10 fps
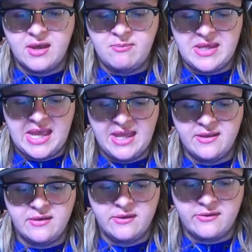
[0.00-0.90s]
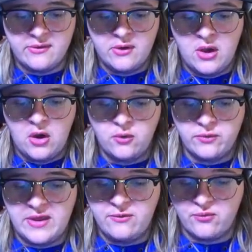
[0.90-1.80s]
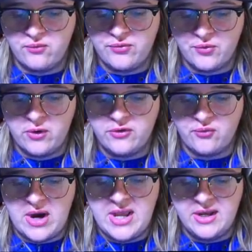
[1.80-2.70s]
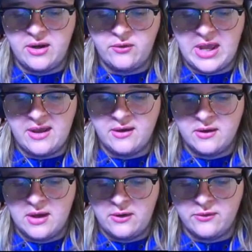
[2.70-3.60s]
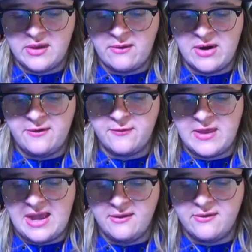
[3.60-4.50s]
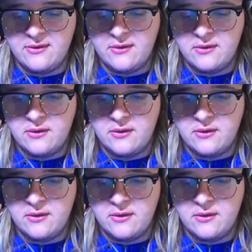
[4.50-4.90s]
begins. Oh, they throw us right in. Okay. I was not ready for that.